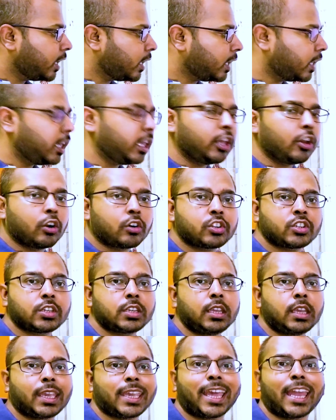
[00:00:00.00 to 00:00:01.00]
he or
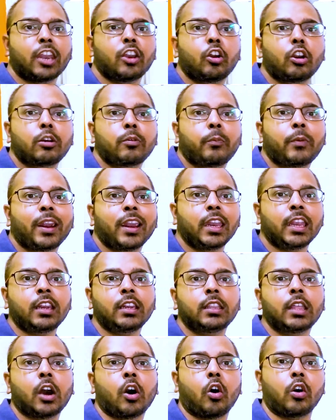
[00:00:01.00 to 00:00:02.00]
she cannot predict
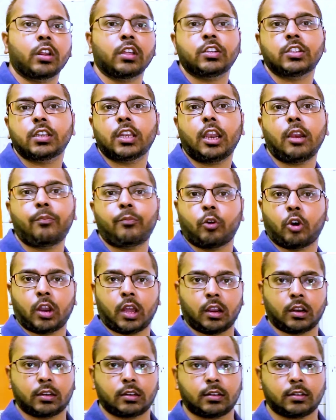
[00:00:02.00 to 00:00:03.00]
the original product.